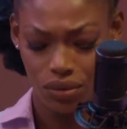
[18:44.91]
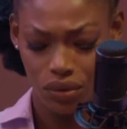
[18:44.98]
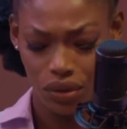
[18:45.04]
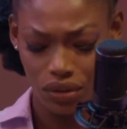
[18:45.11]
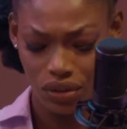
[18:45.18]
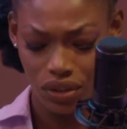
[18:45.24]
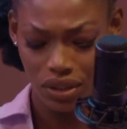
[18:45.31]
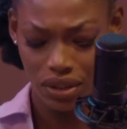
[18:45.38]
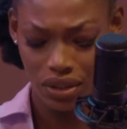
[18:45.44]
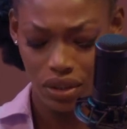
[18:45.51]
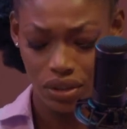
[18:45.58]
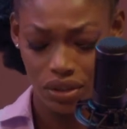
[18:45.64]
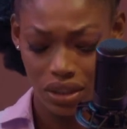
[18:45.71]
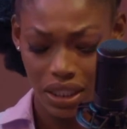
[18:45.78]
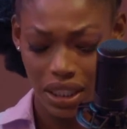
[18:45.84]
not just
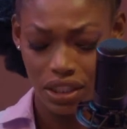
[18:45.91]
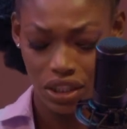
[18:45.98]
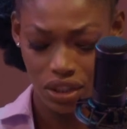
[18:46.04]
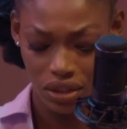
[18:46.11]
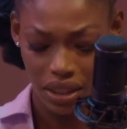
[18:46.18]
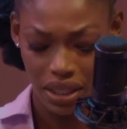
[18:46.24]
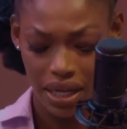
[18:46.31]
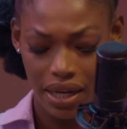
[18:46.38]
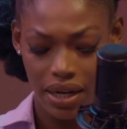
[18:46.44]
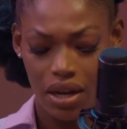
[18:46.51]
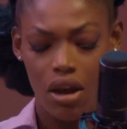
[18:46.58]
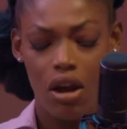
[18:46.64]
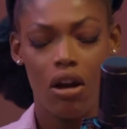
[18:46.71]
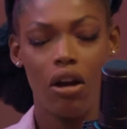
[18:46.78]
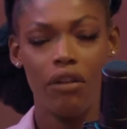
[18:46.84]
Nigeria. And
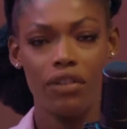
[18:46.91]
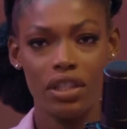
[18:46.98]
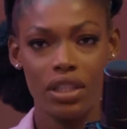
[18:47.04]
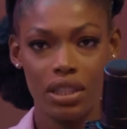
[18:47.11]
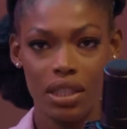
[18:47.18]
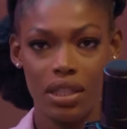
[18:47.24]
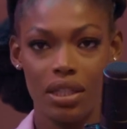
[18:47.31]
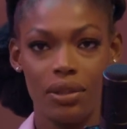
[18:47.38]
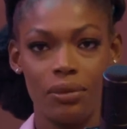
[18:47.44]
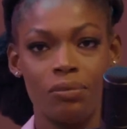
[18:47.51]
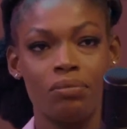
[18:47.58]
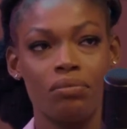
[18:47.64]
obviously